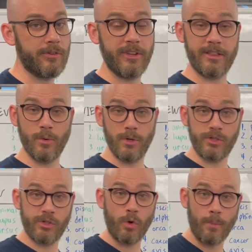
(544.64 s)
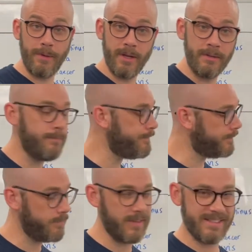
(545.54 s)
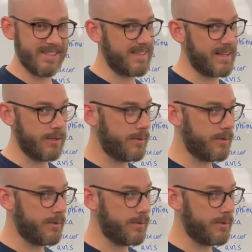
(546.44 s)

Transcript: like the word scorpion. That's exactly what